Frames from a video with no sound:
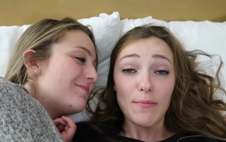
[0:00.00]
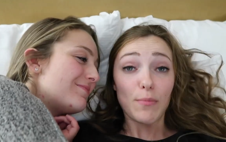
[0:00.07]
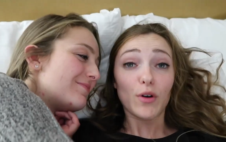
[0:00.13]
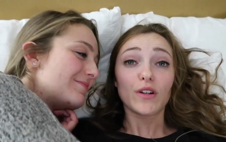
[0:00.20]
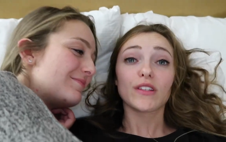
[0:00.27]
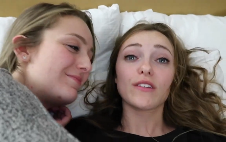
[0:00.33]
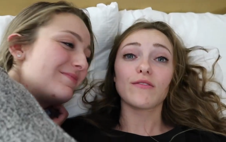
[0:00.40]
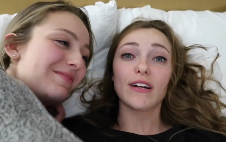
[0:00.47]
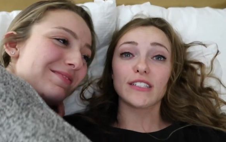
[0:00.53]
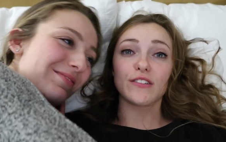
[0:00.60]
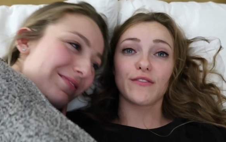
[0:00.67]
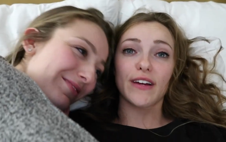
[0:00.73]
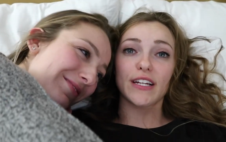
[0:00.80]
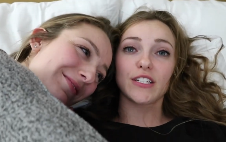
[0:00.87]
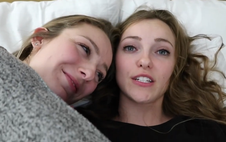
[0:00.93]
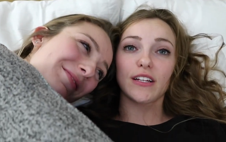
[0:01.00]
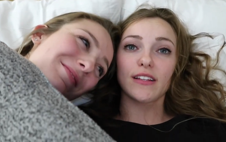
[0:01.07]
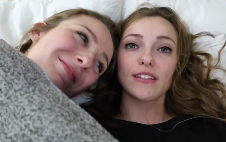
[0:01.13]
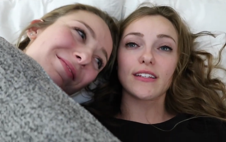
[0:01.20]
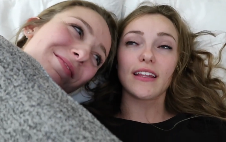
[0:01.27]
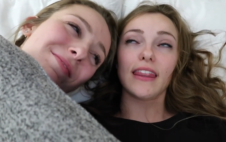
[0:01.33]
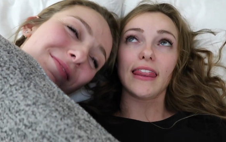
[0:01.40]
Speaker 1: I booked the
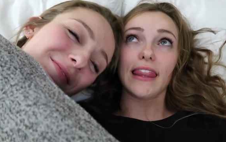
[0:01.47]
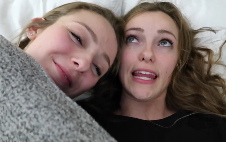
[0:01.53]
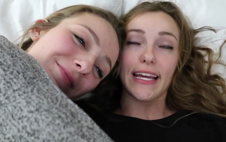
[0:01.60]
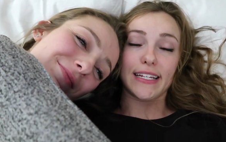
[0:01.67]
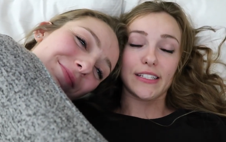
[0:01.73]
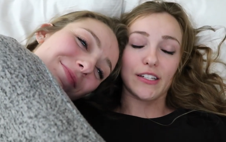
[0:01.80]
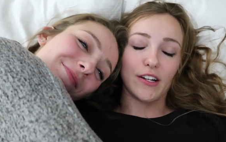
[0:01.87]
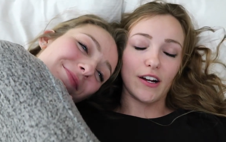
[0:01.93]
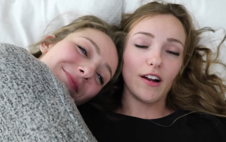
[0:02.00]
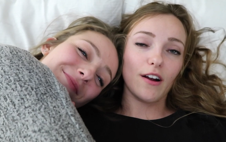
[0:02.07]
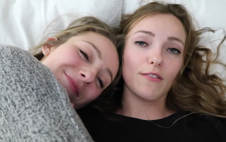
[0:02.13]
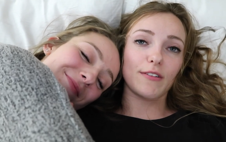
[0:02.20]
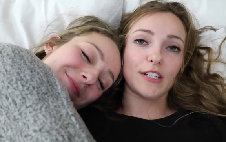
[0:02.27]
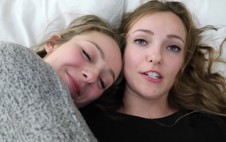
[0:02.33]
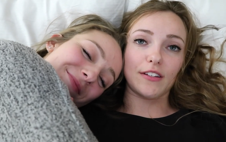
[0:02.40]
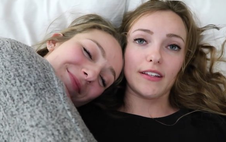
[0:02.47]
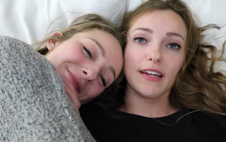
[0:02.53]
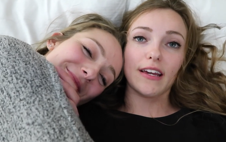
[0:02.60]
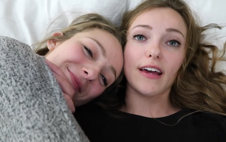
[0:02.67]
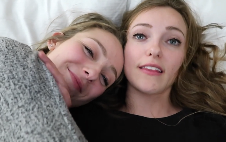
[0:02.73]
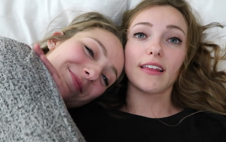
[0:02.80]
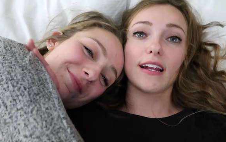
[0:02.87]
reservations later
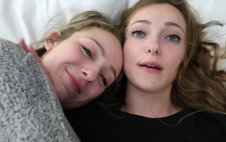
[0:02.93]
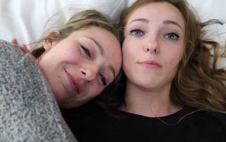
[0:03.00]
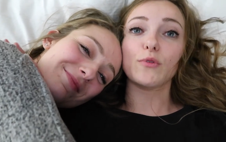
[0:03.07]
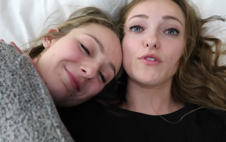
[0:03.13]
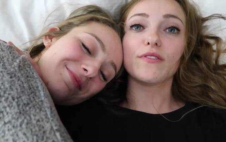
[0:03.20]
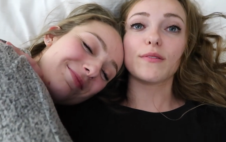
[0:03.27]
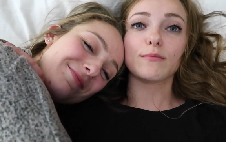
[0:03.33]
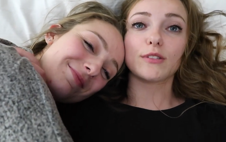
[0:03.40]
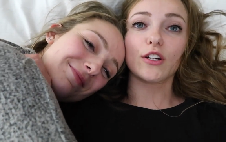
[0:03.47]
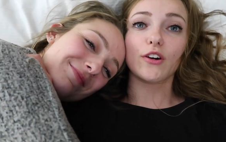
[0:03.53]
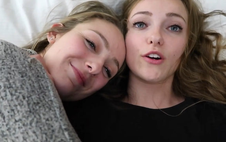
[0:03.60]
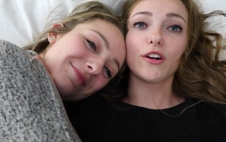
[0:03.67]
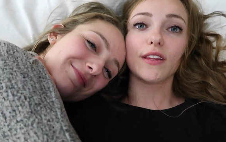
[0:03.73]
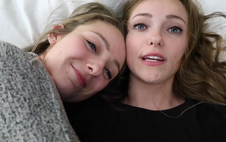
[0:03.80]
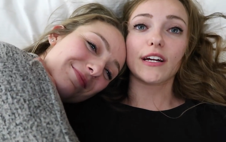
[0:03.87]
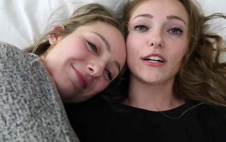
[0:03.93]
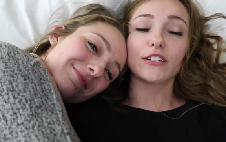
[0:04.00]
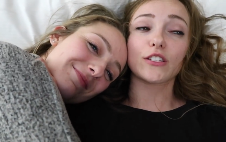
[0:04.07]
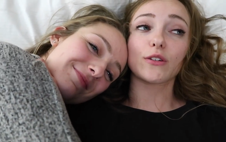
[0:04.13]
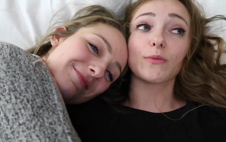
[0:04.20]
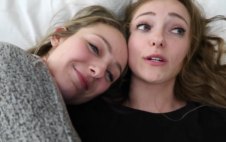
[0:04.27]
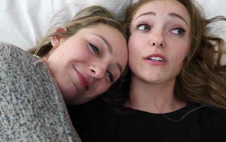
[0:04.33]
originally, and then I moved them to earlier
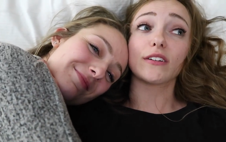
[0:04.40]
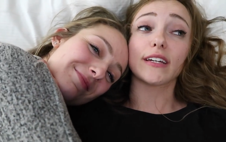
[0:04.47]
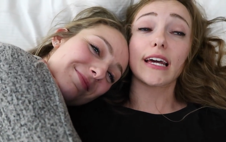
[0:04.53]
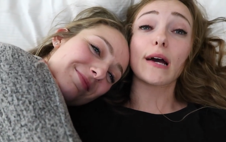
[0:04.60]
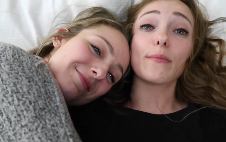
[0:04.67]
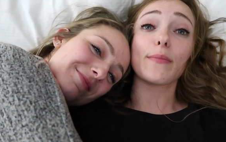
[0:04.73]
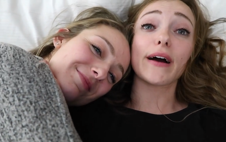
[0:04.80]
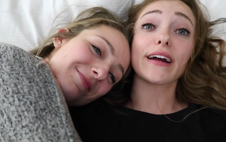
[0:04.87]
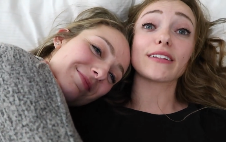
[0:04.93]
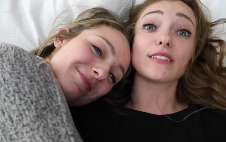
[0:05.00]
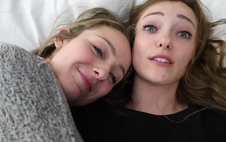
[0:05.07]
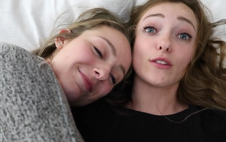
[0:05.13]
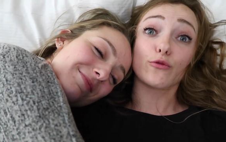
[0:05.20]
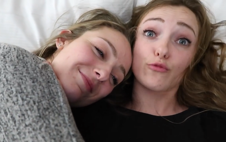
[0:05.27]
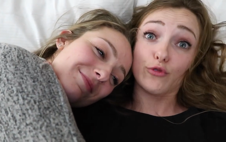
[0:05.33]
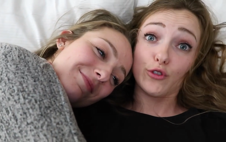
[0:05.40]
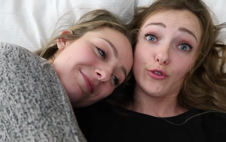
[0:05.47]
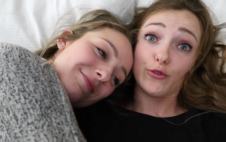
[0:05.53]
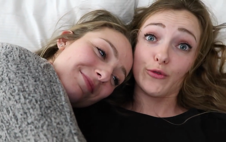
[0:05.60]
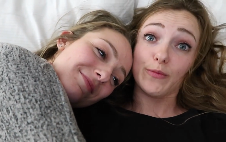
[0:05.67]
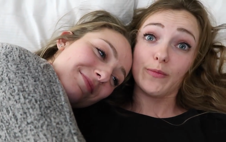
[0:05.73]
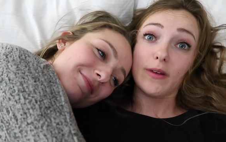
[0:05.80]
so we could get back to the
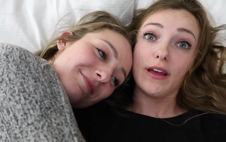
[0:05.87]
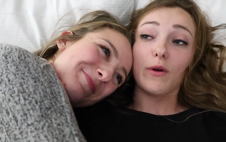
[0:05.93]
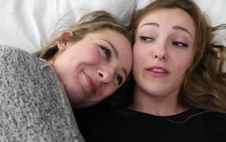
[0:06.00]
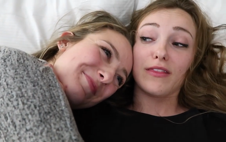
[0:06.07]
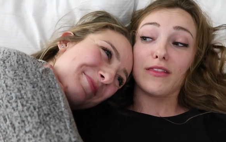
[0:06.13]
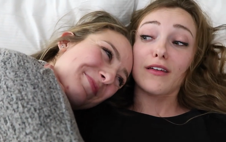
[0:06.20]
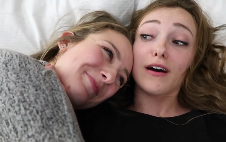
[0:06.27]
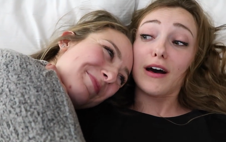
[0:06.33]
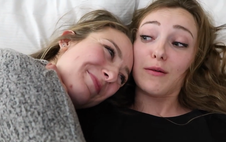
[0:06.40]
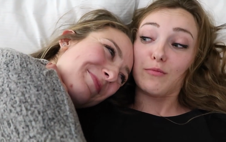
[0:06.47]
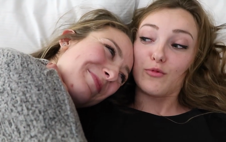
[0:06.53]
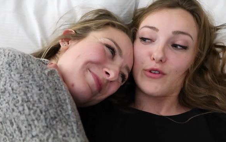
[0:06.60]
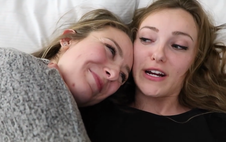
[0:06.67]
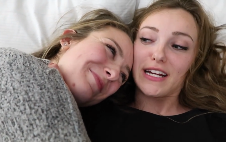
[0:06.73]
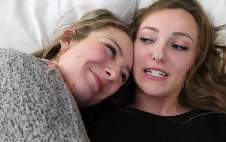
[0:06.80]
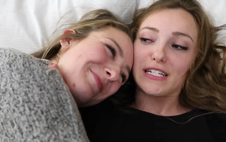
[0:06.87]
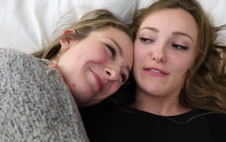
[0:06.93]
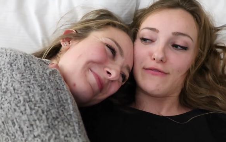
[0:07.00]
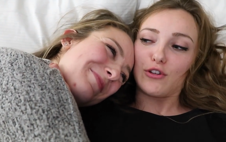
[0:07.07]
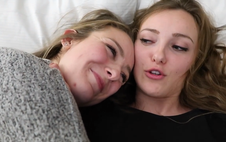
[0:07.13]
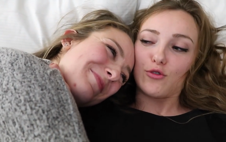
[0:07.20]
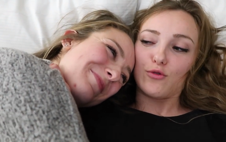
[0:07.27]
room with the
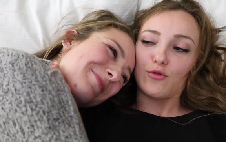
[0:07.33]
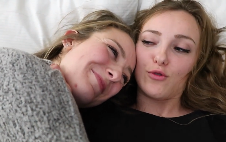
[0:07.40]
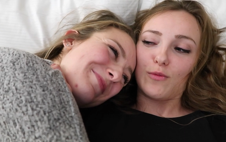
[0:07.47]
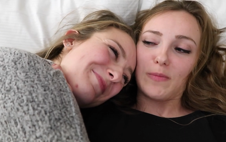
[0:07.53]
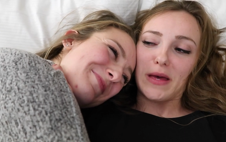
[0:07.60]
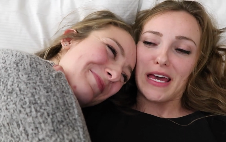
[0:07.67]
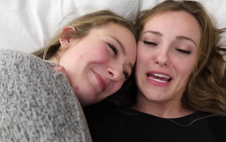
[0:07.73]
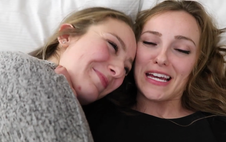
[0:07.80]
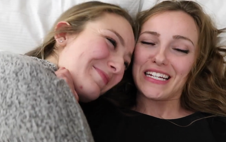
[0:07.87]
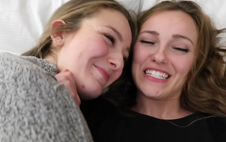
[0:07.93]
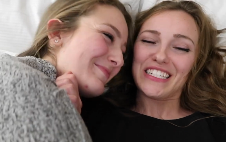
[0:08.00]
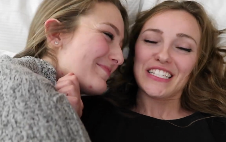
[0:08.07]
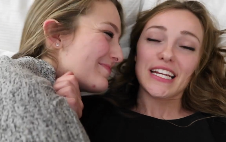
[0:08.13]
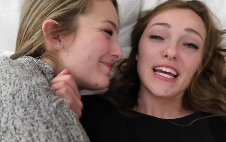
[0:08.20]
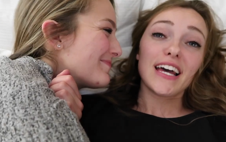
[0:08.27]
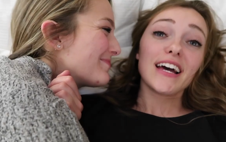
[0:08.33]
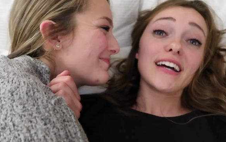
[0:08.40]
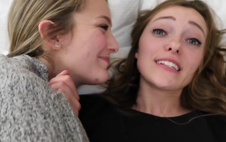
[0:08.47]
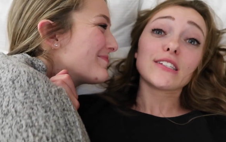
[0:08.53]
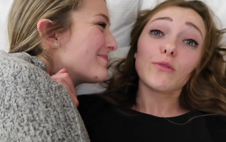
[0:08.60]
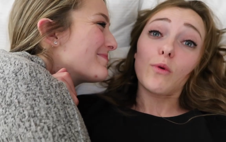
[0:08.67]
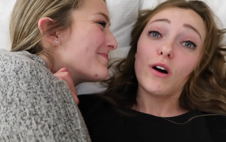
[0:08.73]
upgraded view page
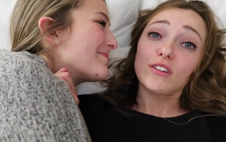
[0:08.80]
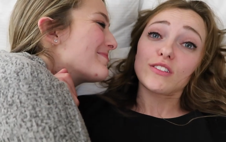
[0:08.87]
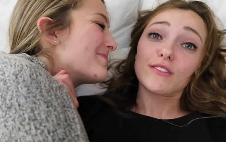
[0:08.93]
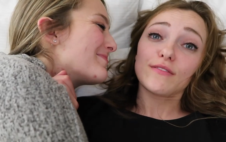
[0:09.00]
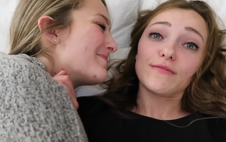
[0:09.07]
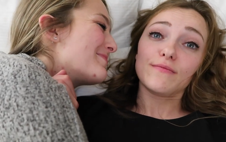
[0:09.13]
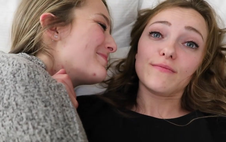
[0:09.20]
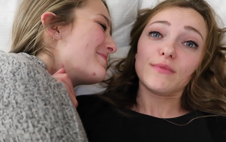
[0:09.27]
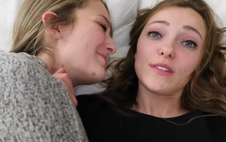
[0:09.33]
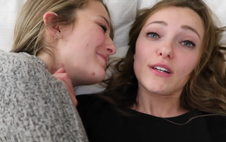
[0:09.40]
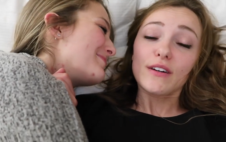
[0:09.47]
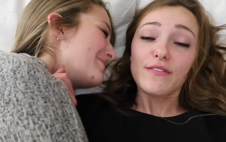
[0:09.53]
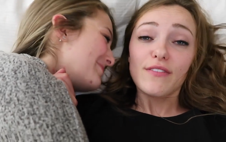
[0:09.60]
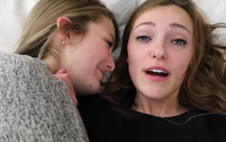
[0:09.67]
to watch the